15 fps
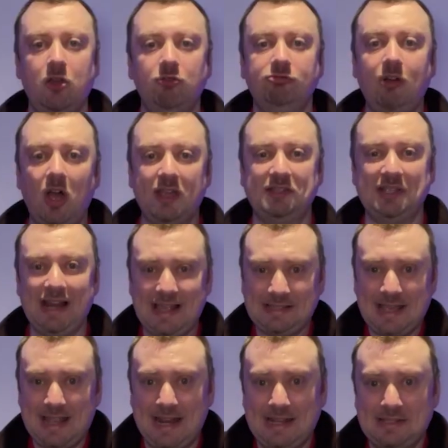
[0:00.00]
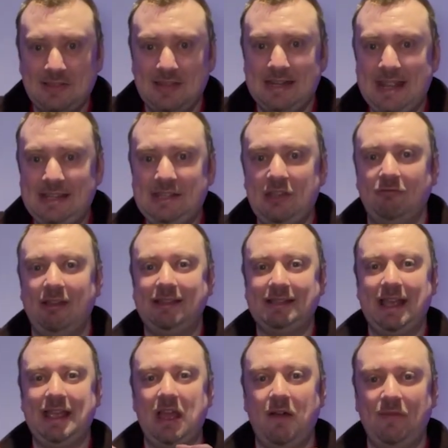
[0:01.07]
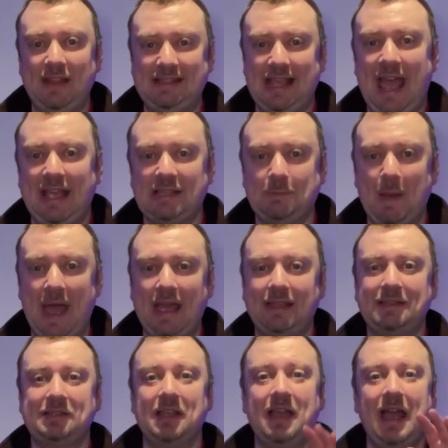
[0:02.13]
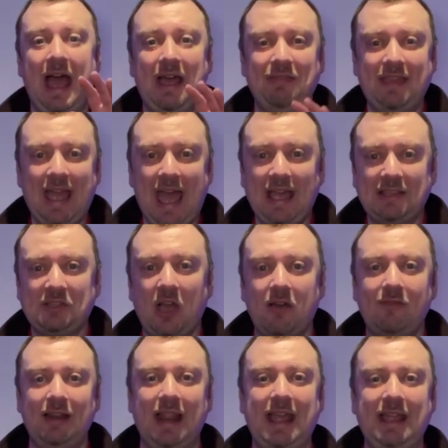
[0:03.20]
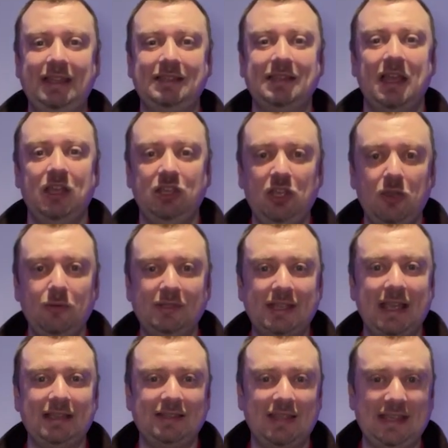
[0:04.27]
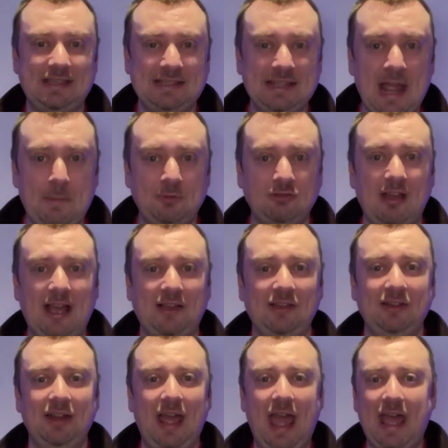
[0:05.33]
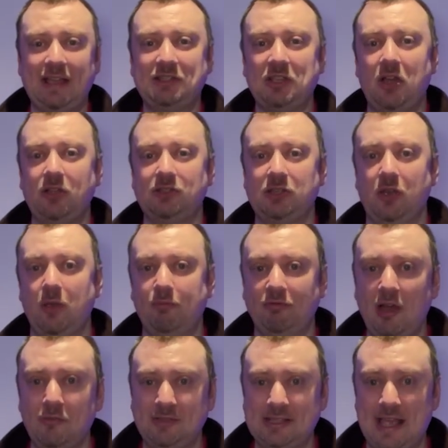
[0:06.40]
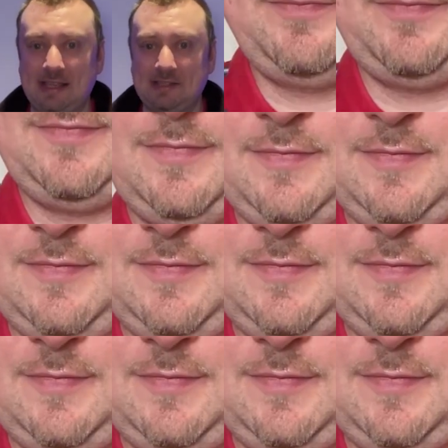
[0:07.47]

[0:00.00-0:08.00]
Right, so let's get into the nitty-gritty of the tech specs. And the XR Elite uses the Snapdragon XR2 processor.